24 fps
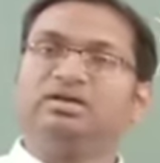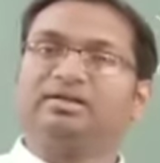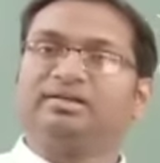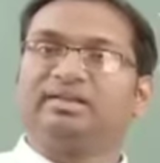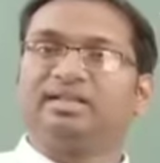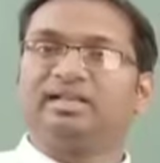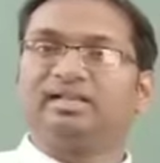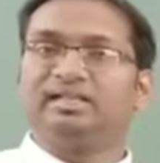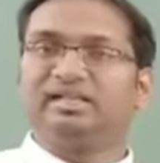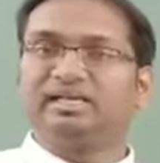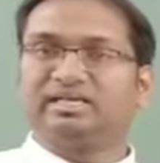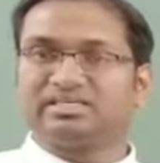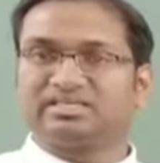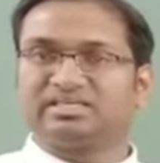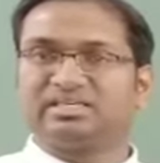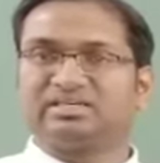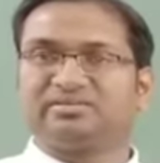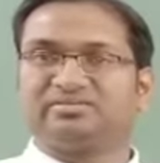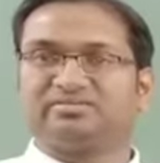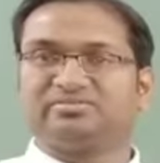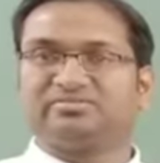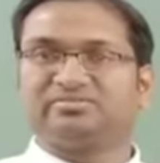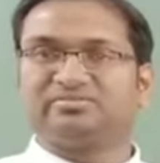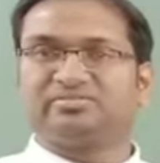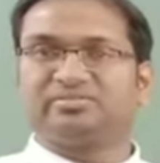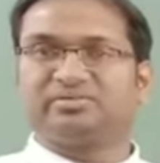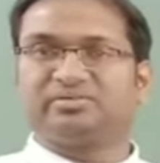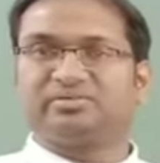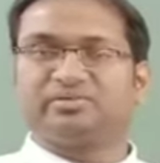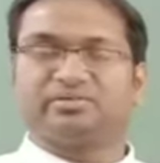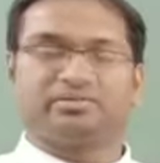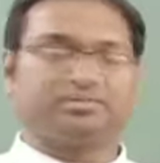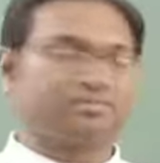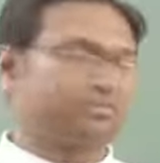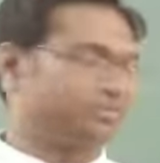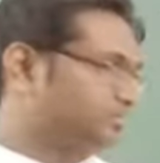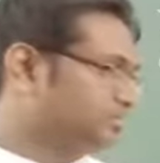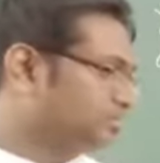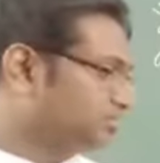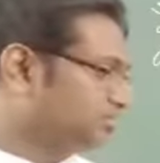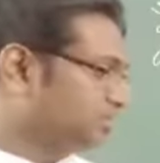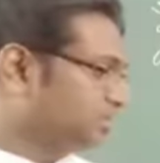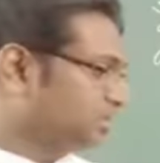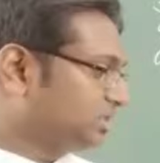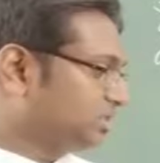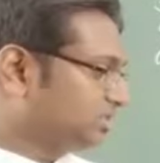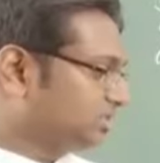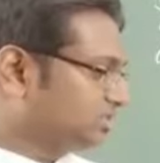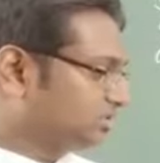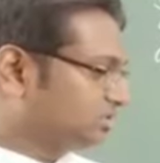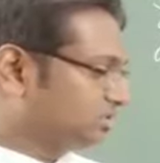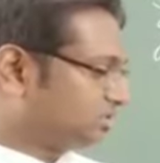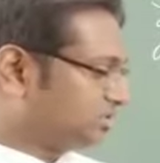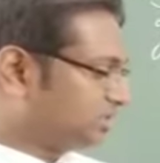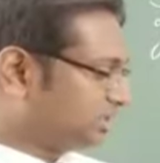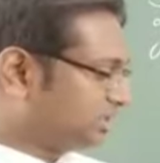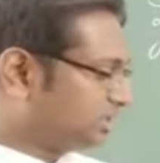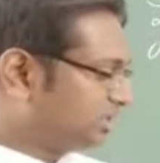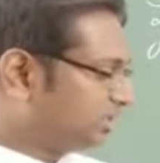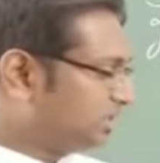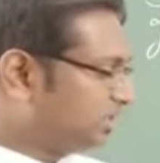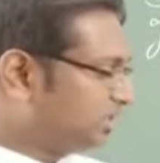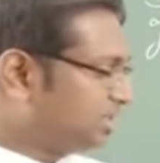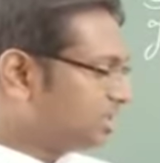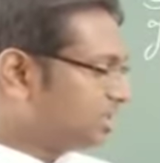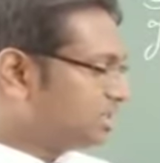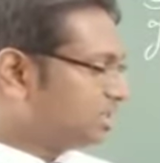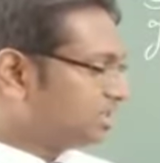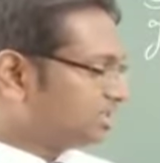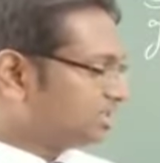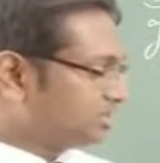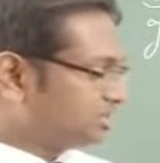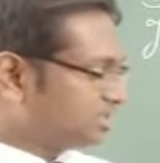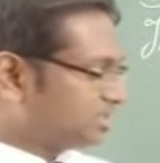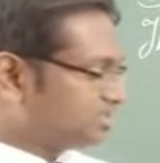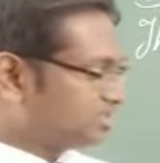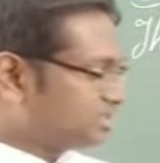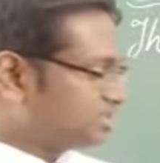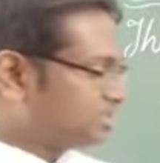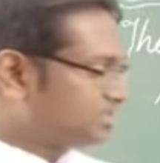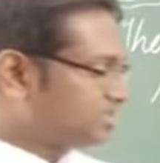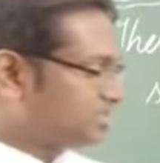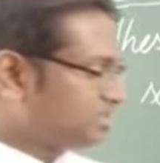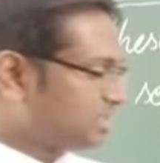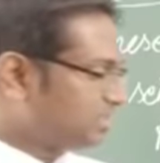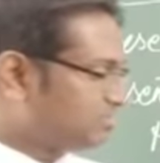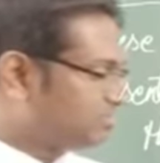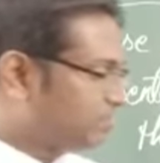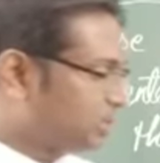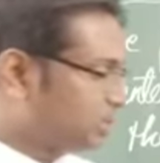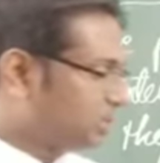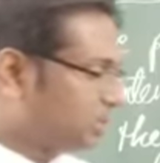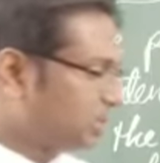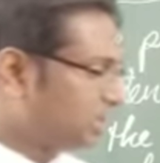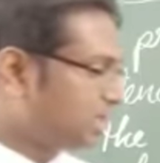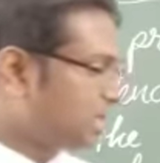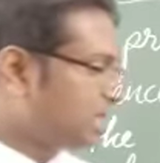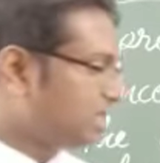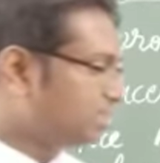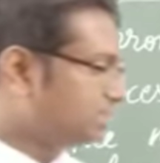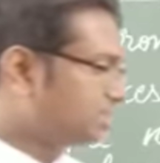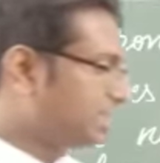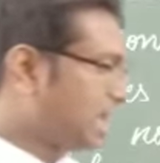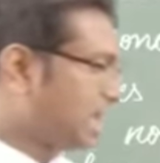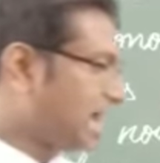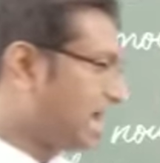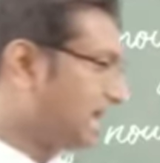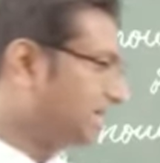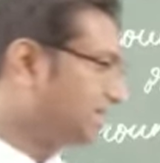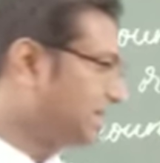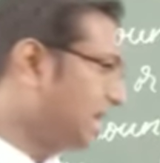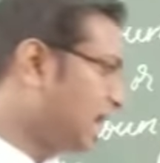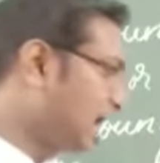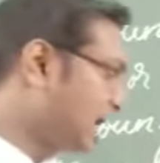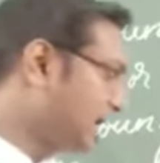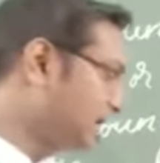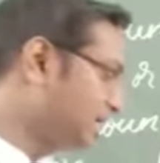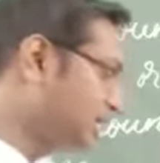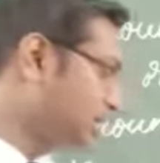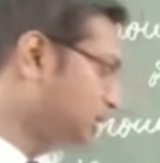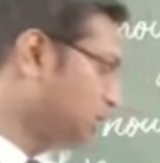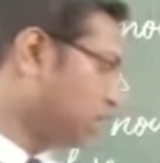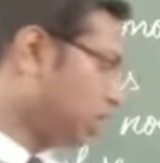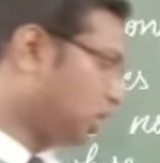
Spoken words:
relative. Third, this is the book that I